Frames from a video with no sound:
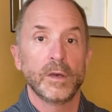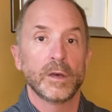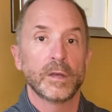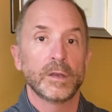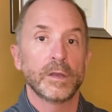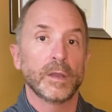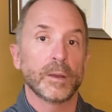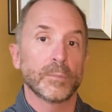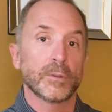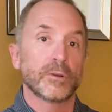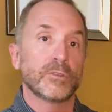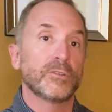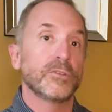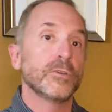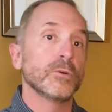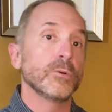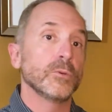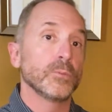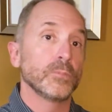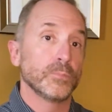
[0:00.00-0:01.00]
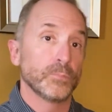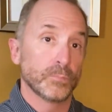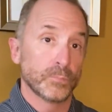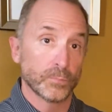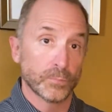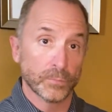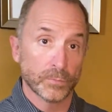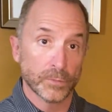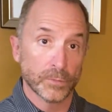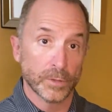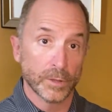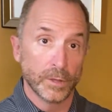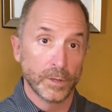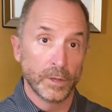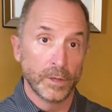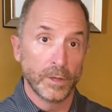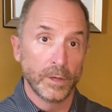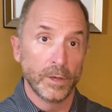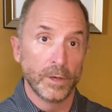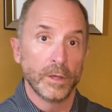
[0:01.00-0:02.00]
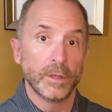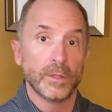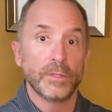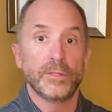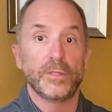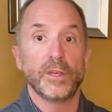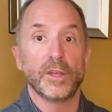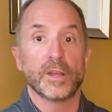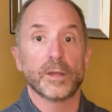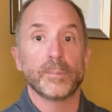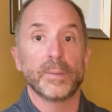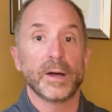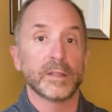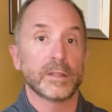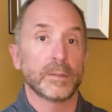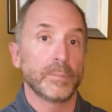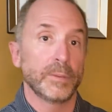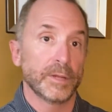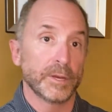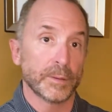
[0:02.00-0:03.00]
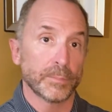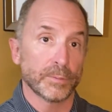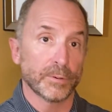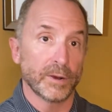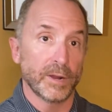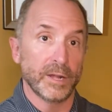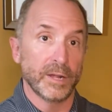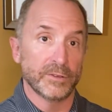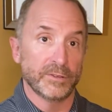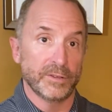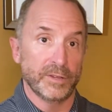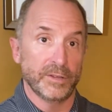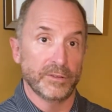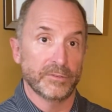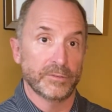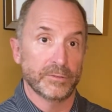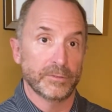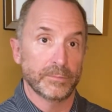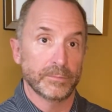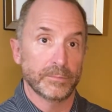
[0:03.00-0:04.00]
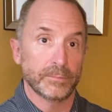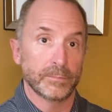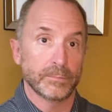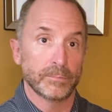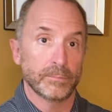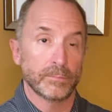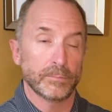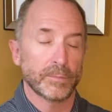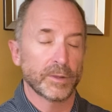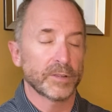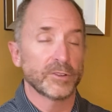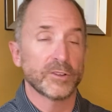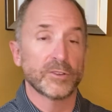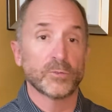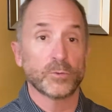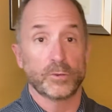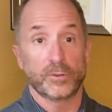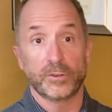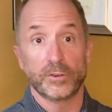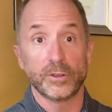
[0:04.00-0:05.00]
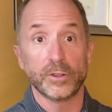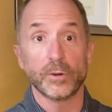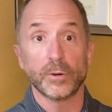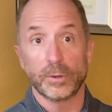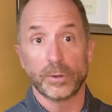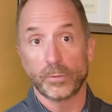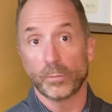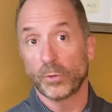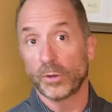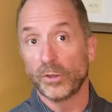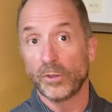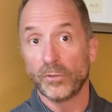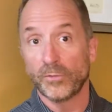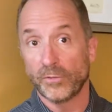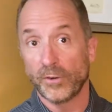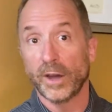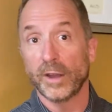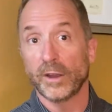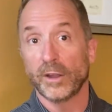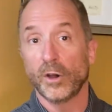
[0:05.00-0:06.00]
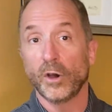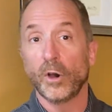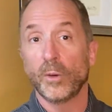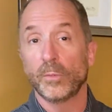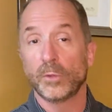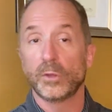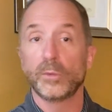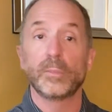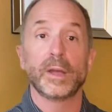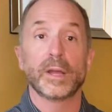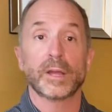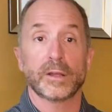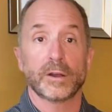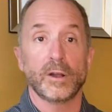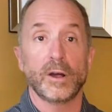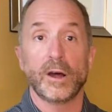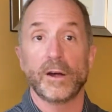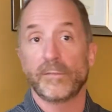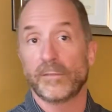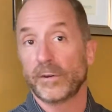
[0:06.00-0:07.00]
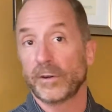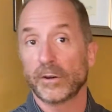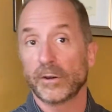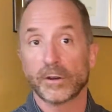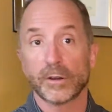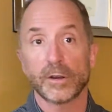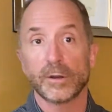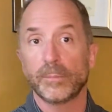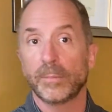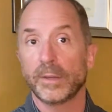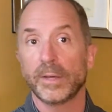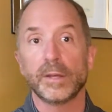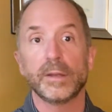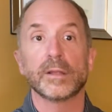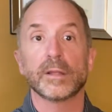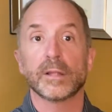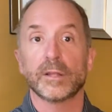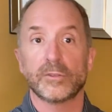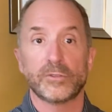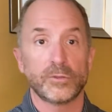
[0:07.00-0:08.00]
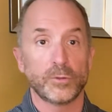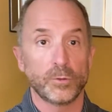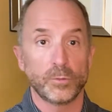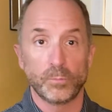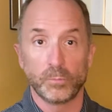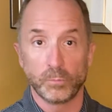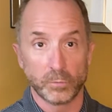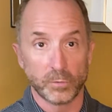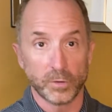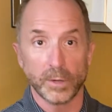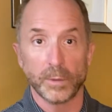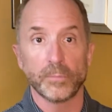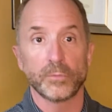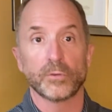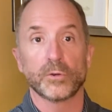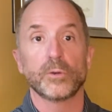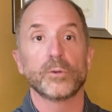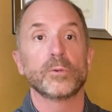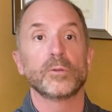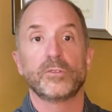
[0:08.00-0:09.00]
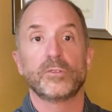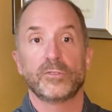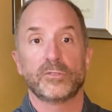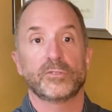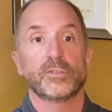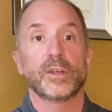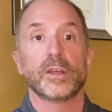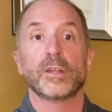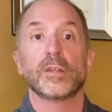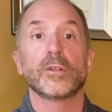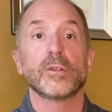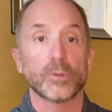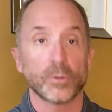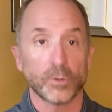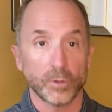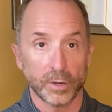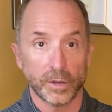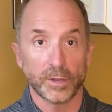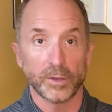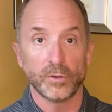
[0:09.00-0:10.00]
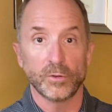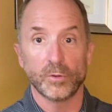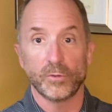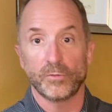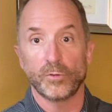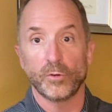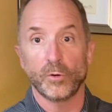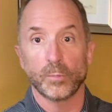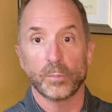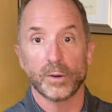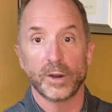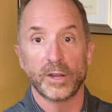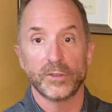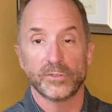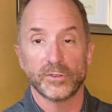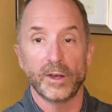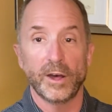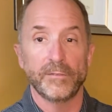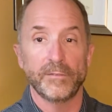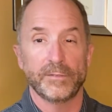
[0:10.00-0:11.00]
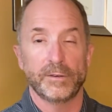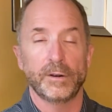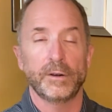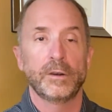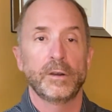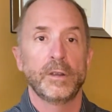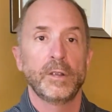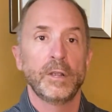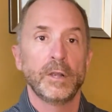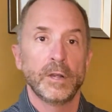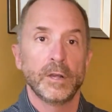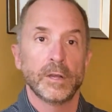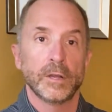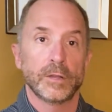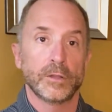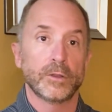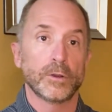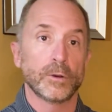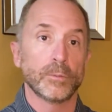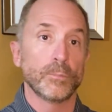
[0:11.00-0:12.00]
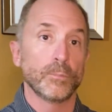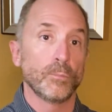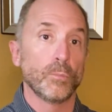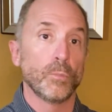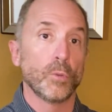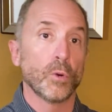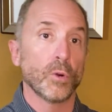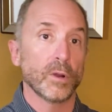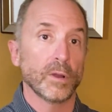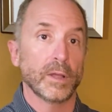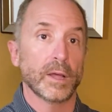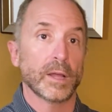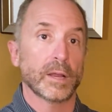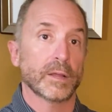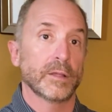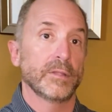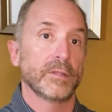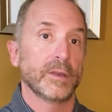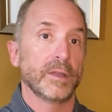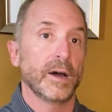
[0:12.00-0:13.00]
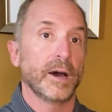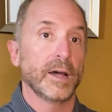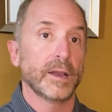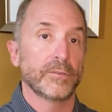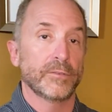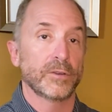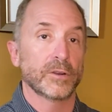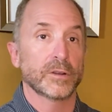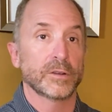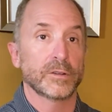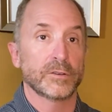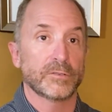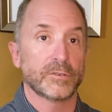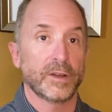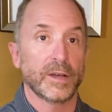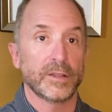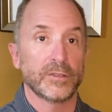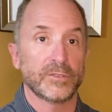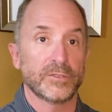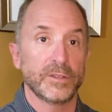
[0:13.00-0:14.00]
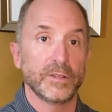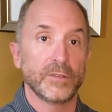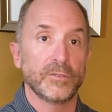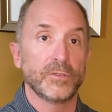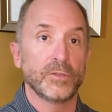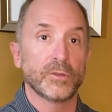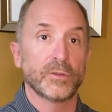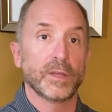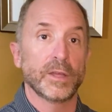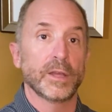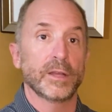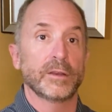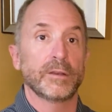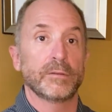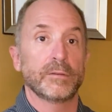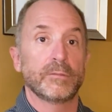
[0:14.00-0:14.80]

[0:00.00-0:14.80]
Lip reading: Number 2, think about the bidding process, because that's what you're doing. When you find a home and you make an offer, you're going to bid, unless you come through and you say you're going to get to a full price offer. You're more likely than not if you're going to try to see if you can't